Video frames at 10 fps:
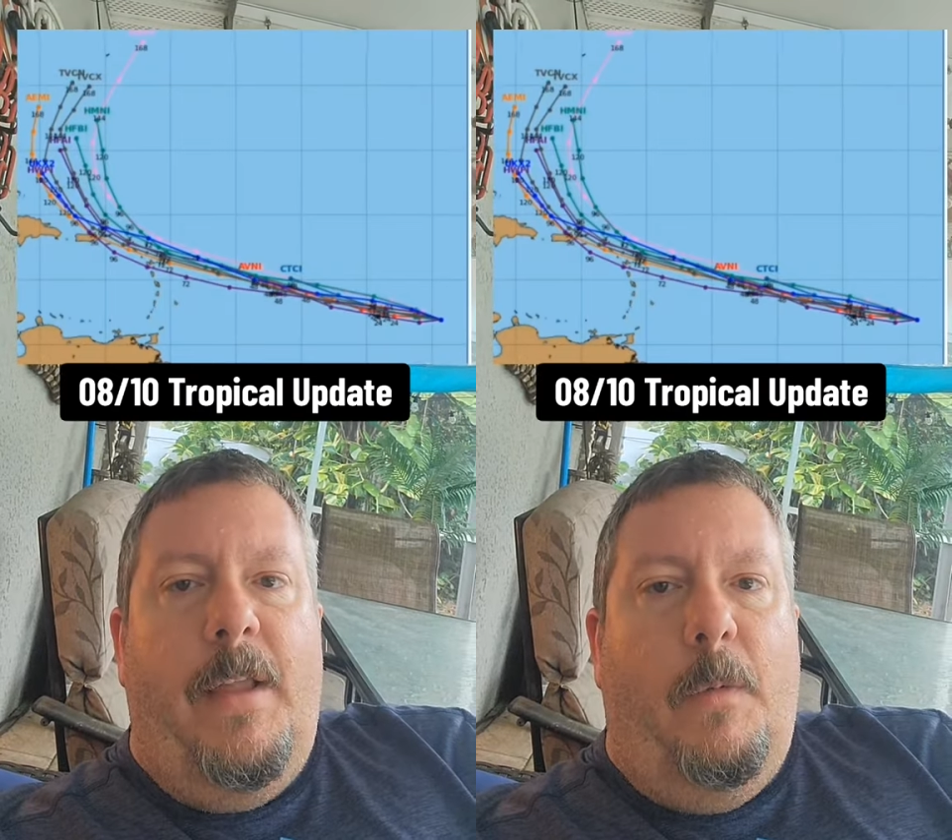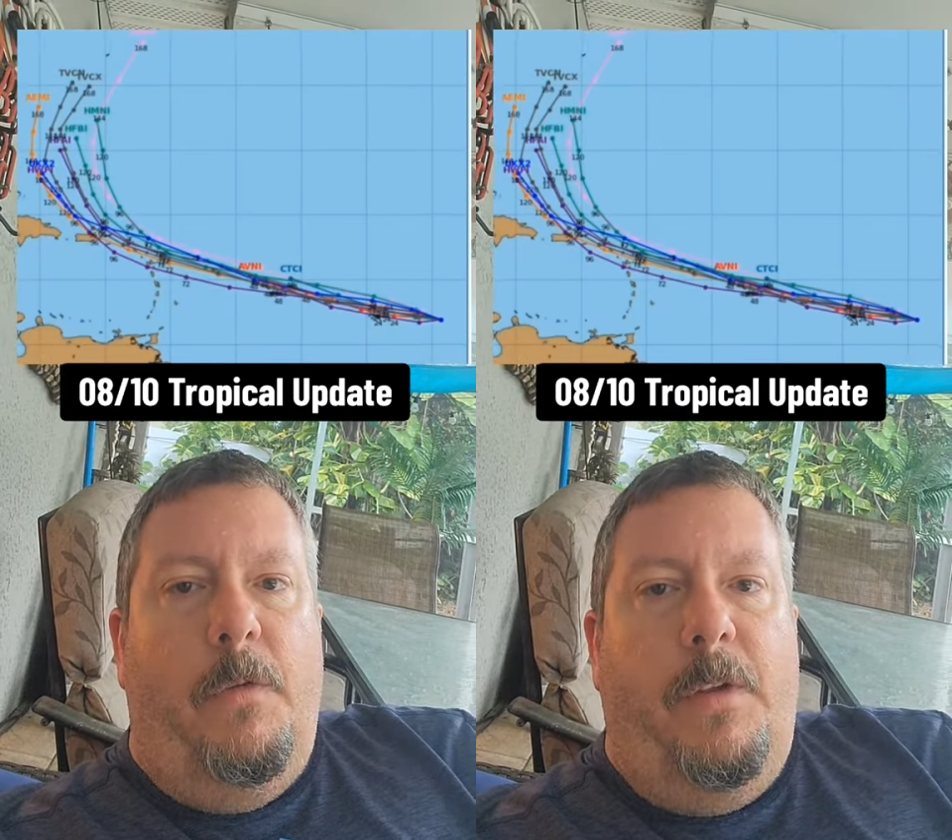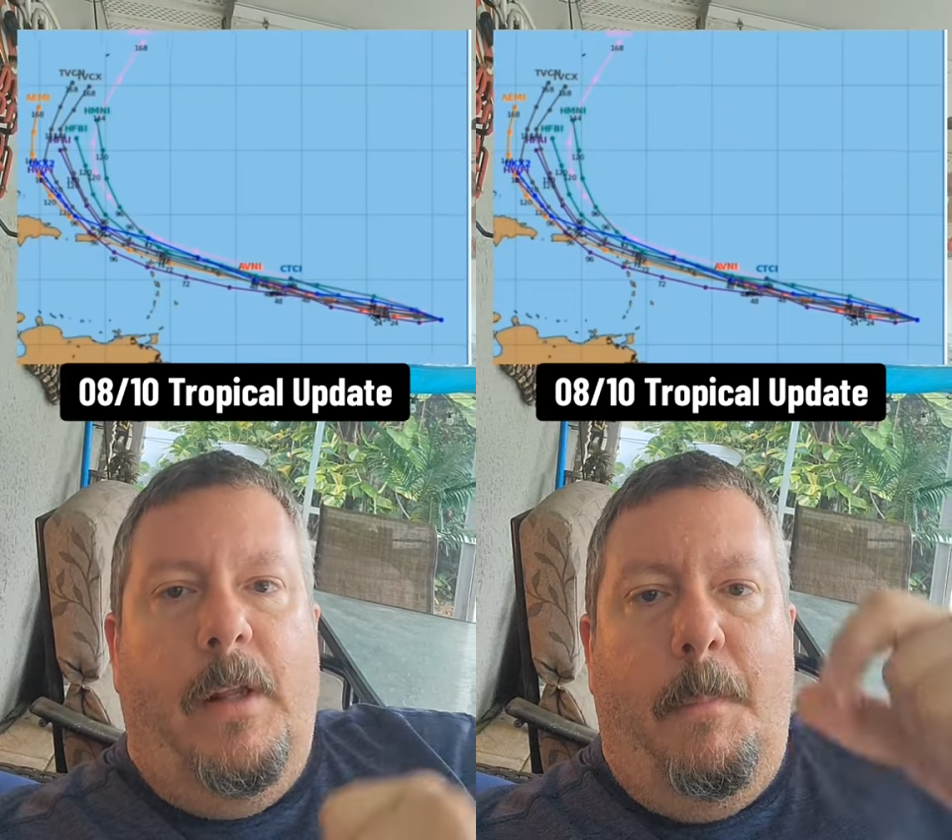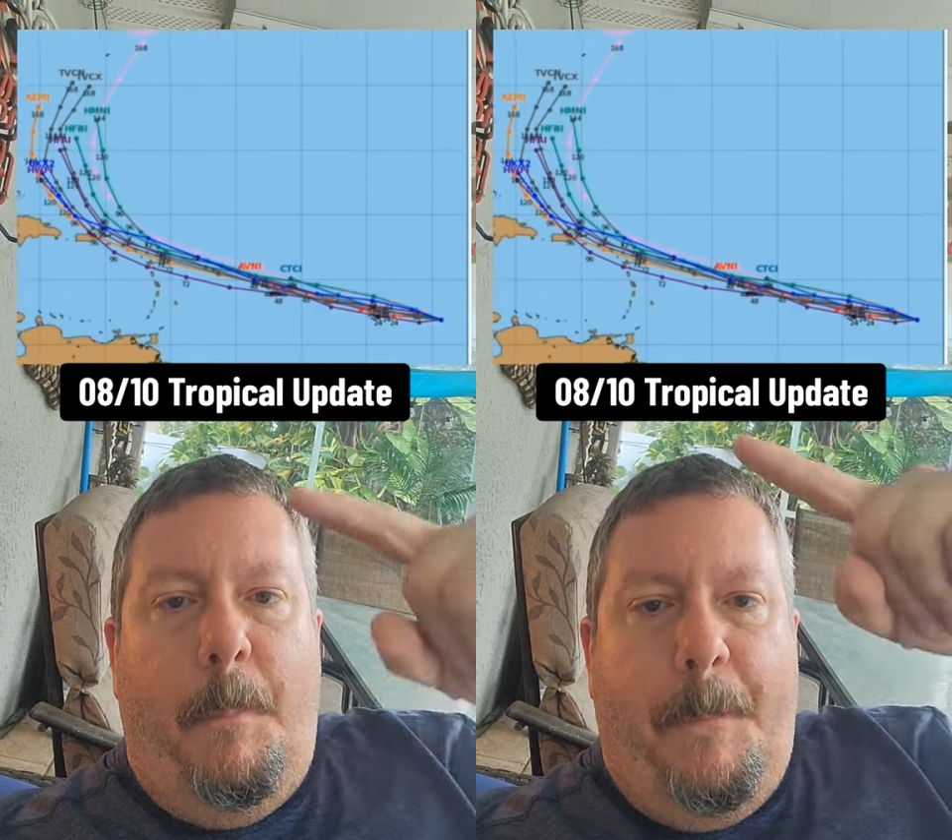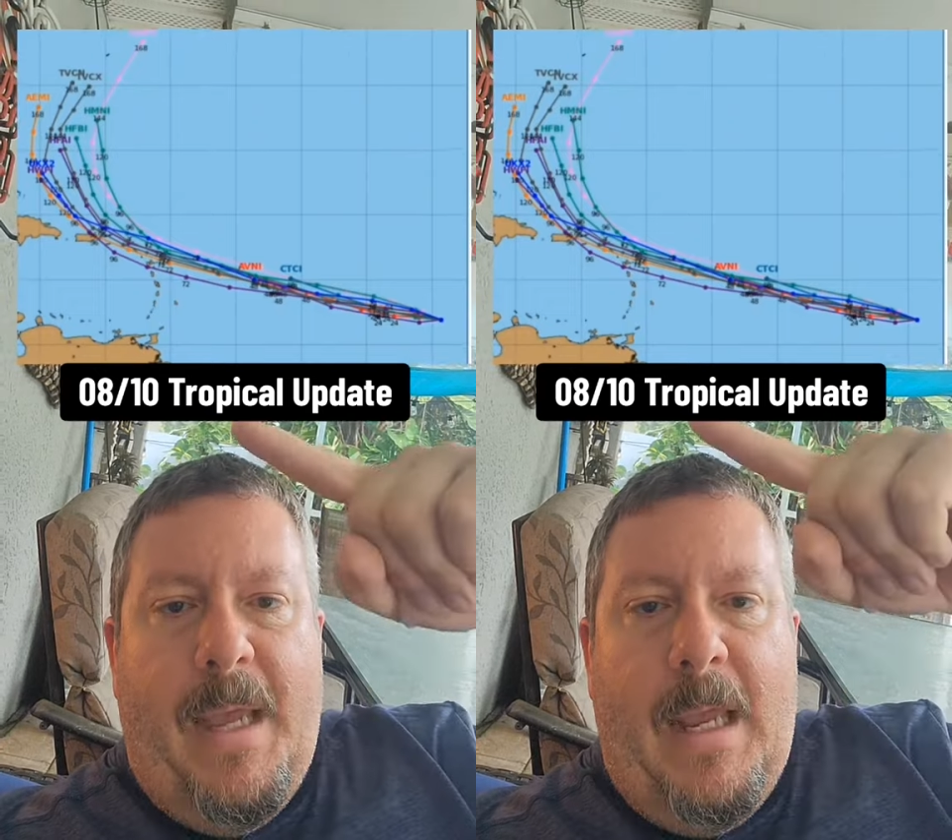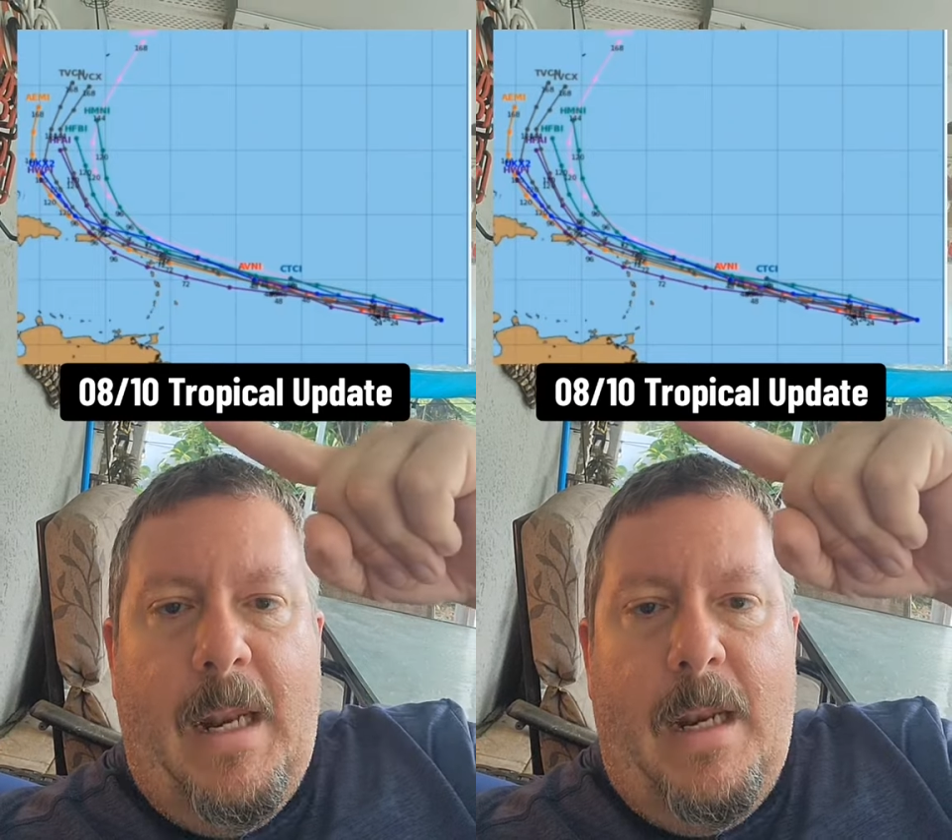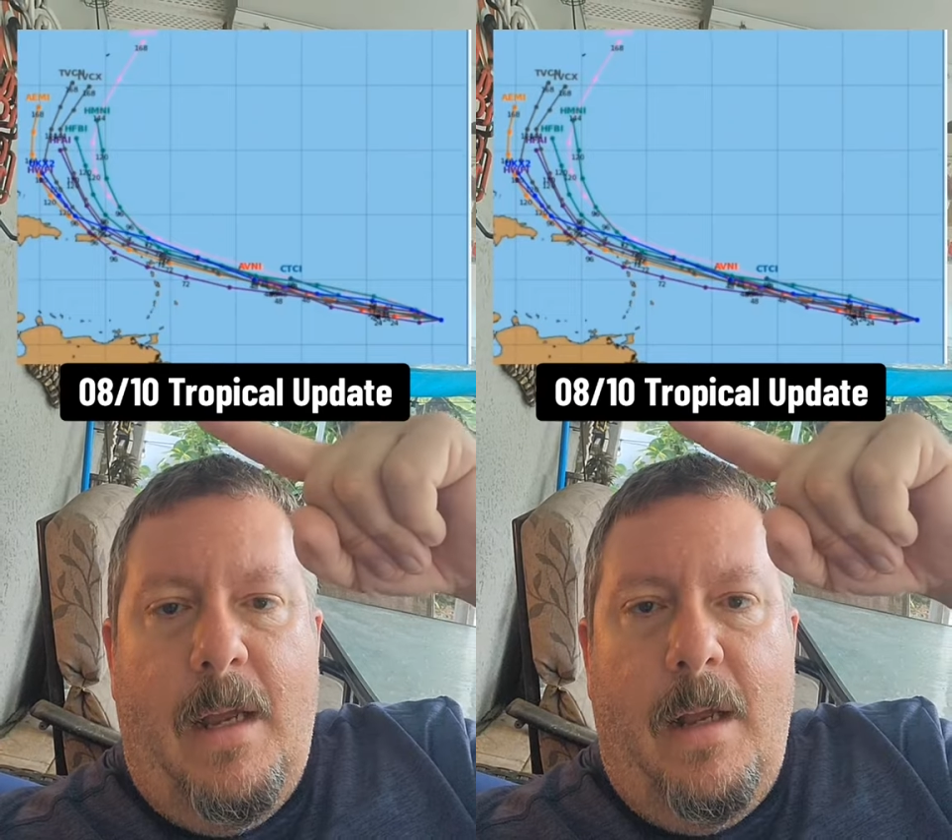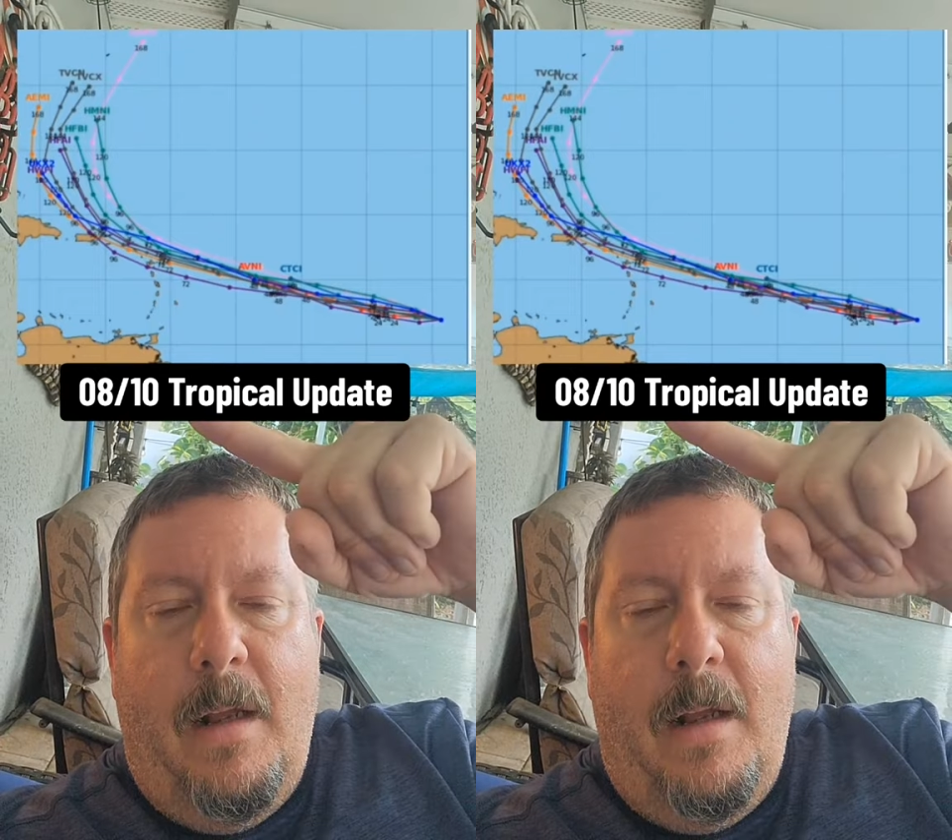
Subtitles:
Now we're seeing a bend